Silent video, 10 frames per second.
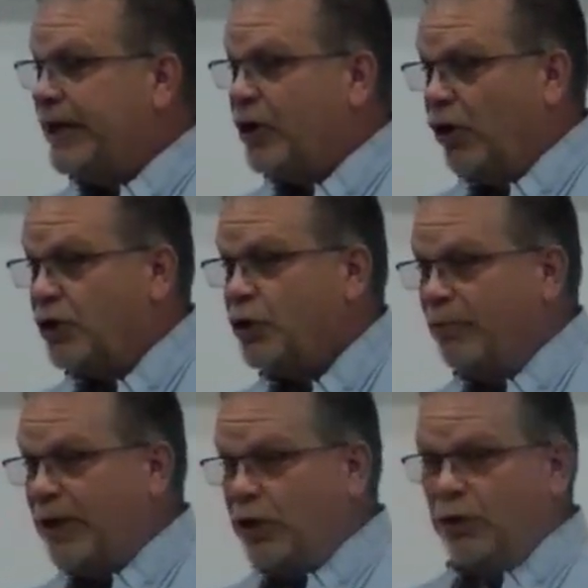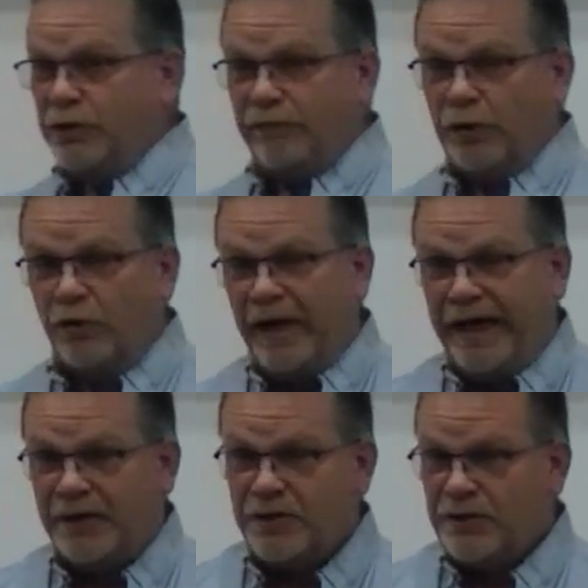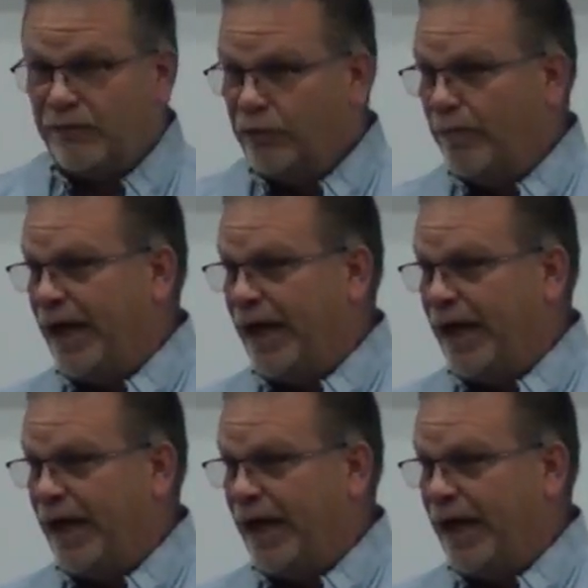can also be used for grants for